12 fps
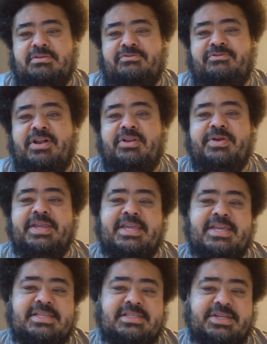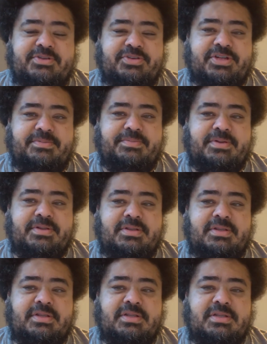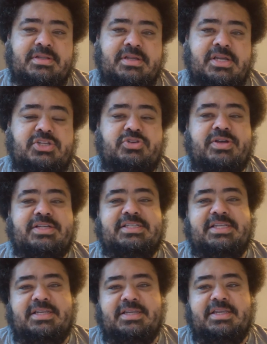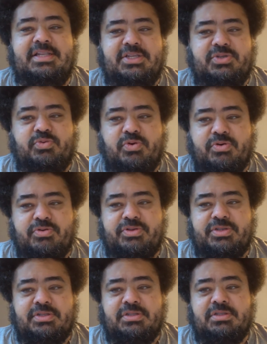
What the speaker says: following His leadership, and trusting in His words